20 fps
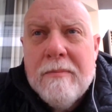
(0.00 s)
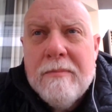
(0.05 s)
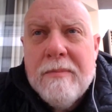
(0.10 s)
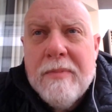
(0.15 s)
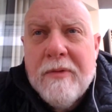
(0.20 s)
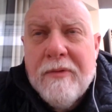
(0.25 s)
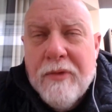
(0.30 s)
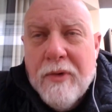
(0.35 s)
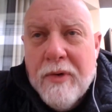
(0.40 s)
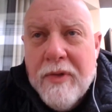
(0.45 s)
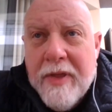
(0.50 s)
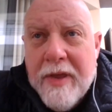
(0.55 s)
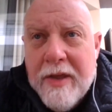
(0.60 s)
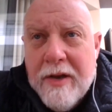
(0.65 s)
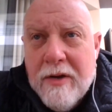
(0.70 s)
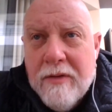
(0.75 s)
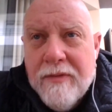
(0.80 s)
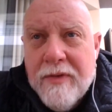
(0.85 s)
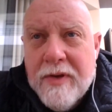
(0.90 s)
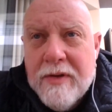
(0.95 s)
before the
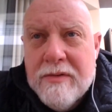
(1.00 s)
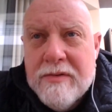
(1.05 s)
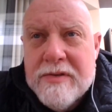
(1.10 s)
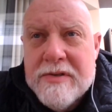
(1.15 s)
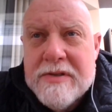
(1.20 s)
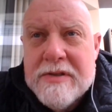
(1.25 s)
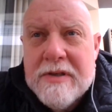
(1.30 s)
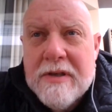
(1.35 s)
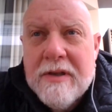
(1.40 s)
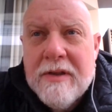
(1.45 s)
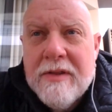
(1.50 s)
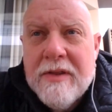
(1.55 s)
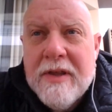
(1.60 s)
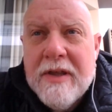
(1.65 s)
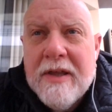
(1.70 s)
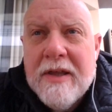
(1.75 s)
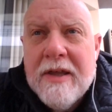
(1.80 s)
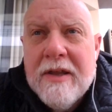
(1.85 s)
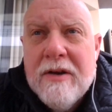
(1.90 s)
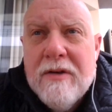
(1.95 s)
interviews.
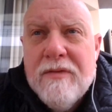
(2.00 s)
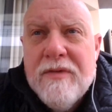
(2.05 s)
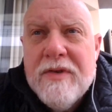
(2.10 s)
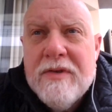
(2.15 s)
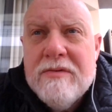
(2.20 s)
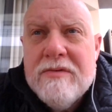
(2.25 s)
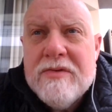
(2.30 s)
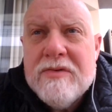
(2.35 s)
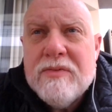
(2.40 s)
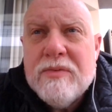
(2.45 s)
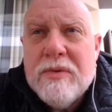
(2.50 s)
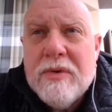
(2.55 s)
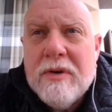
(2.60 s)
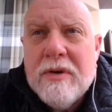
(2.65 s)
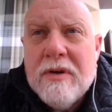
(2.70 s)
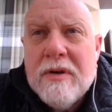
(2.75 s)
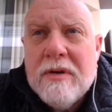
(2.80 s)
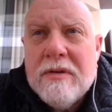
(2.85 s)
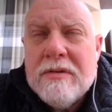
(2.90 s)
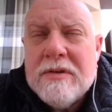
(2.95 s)
The interviews
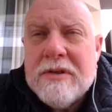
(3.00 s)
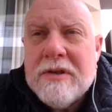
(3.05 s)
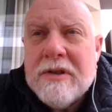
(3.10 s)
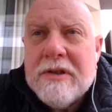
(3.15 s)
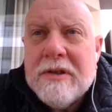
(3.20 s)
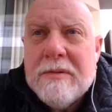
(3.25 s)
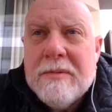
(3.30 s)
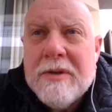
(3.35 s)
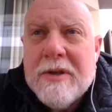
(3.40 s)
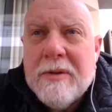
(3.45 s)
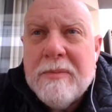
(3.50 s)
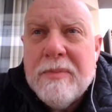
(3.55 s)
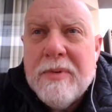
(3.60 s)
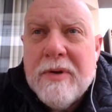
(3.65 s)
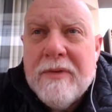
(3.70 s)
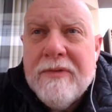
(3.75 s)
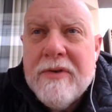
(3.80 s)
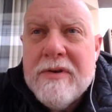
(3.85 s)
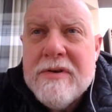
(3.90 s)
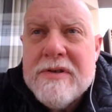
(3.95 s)
were... Should I talk about the book
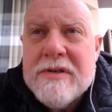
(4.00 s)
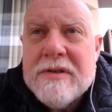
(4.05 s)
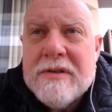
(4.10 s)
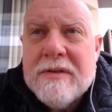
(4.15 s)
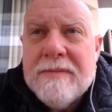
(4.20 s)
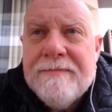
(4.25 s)
first?